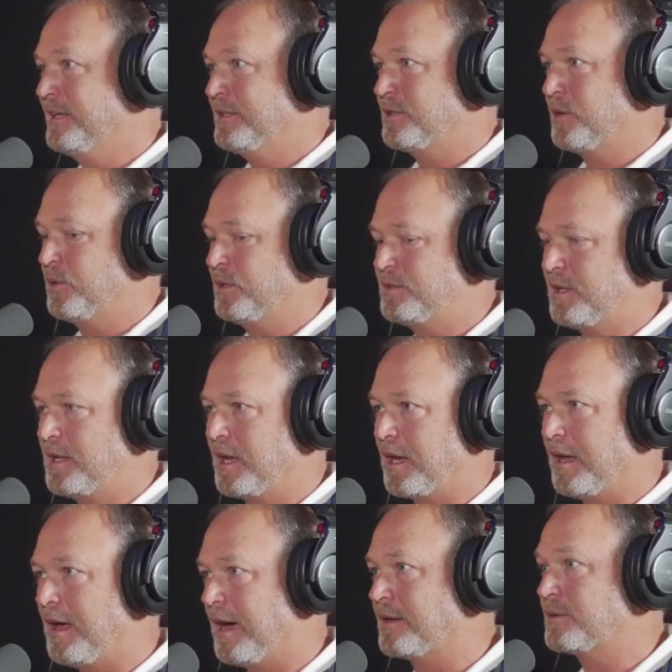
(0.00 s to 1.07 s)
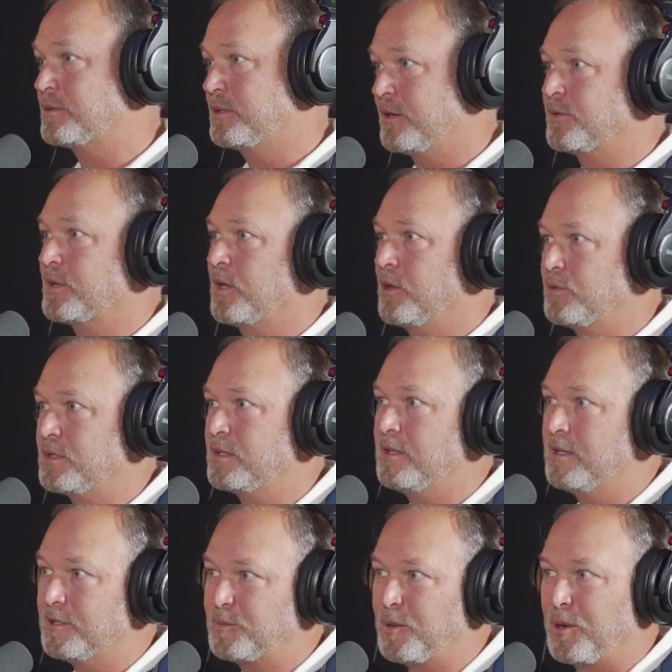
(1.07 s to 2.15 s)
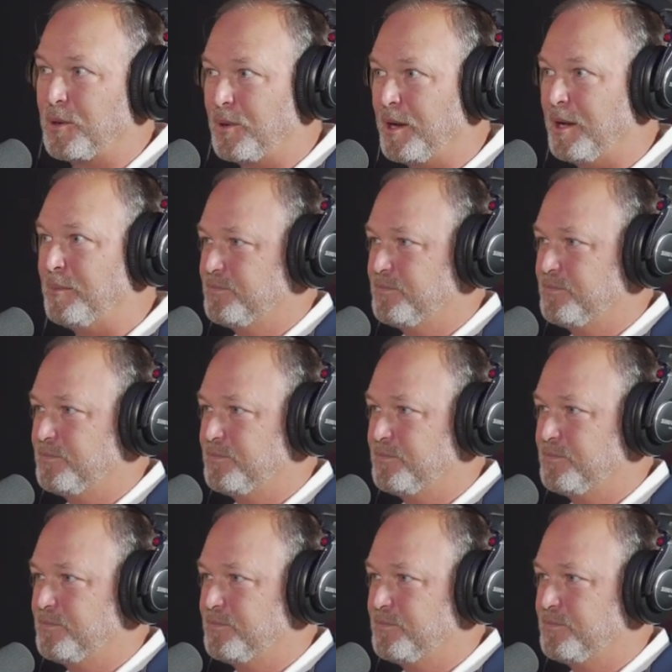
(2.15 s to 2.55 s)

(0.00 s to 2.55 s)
So it's a lot of stuff that goes into this program.